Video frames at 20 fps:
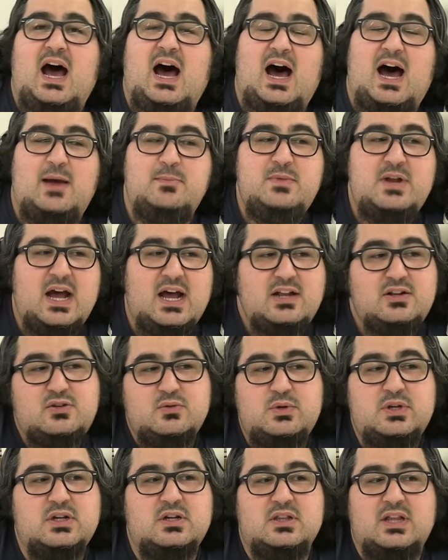I'm not
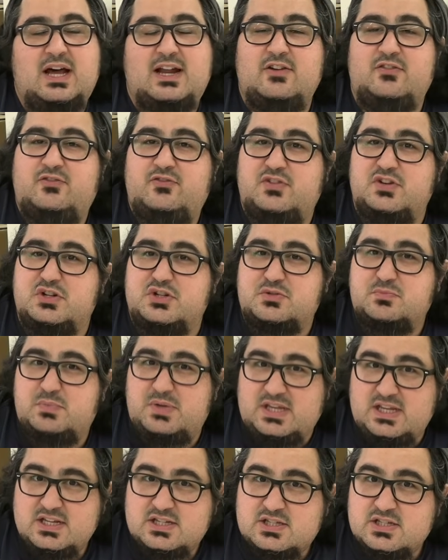doing a lot of finished
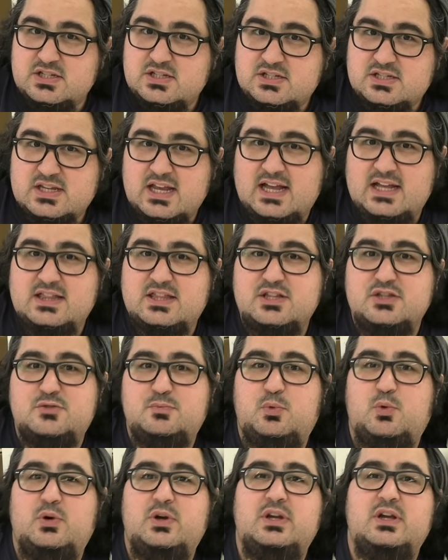pieces at this
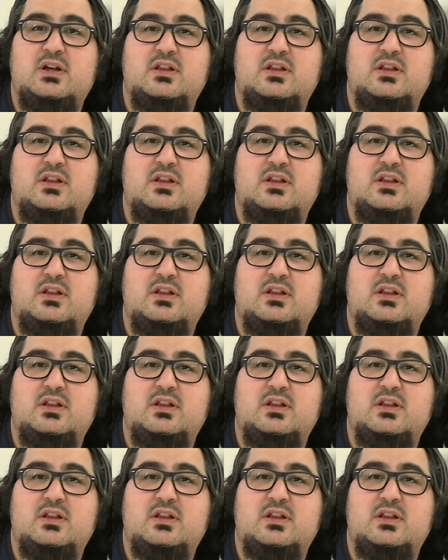point.